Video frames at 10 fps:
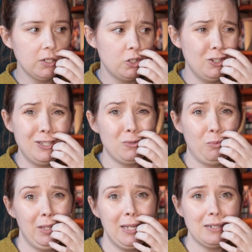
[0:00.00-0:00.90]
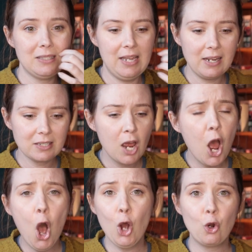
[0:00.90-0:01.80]
she's just really into sex,
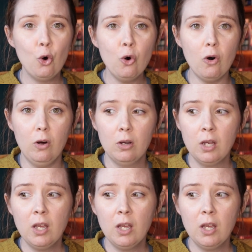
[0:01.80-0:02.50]
cool.